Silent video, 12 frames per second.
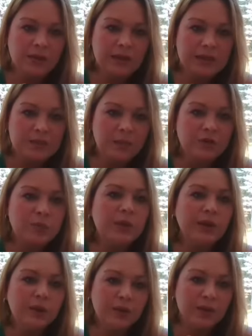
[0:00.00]
it's much
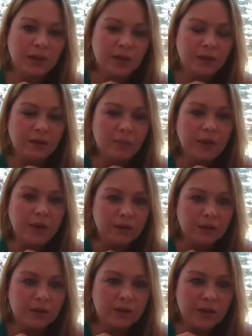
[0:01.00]
bigger than a
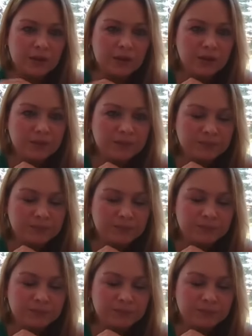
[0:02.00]
medical collection.